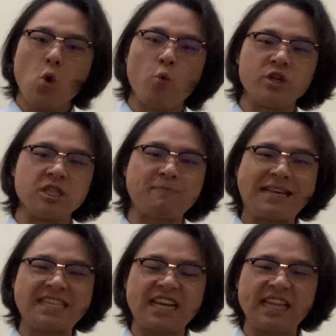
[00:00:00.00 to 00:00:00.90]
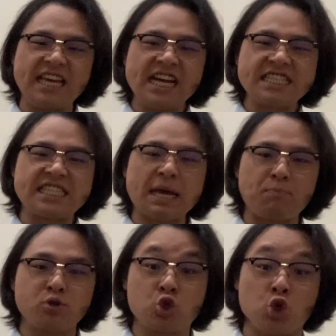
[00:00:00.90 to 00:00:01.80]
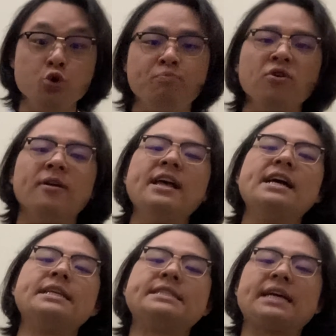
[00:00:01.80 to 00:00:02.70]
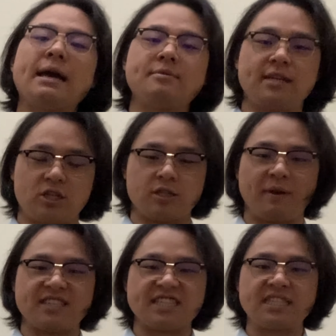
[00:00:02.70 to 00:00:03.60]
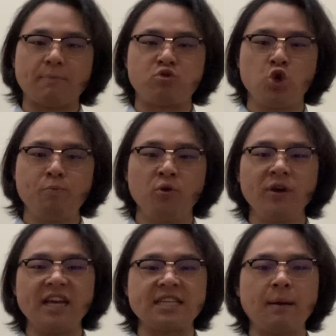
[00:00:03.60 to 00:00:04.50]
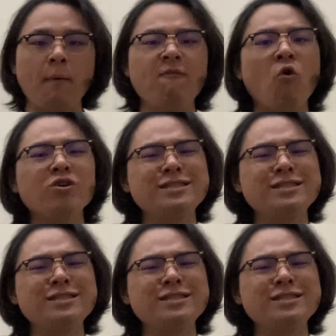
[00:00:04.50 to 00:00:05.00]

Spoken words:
which is basically septuple time signatures because a septuple is a number for